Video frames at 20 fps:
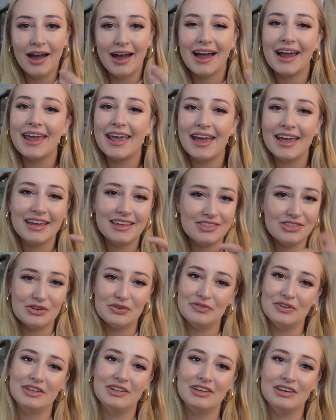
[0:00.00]
I hate
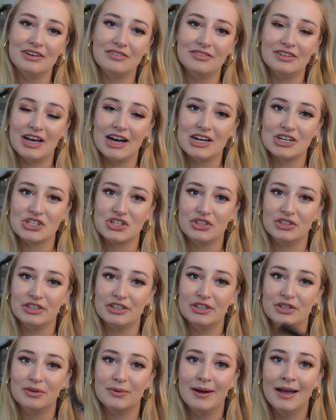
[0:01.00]
the feeling of lash
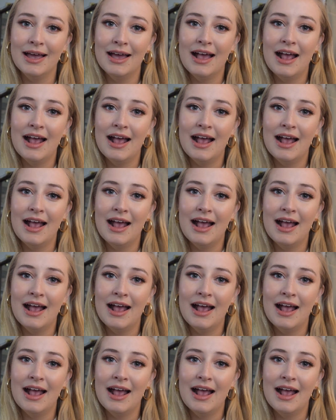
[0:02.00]
glue.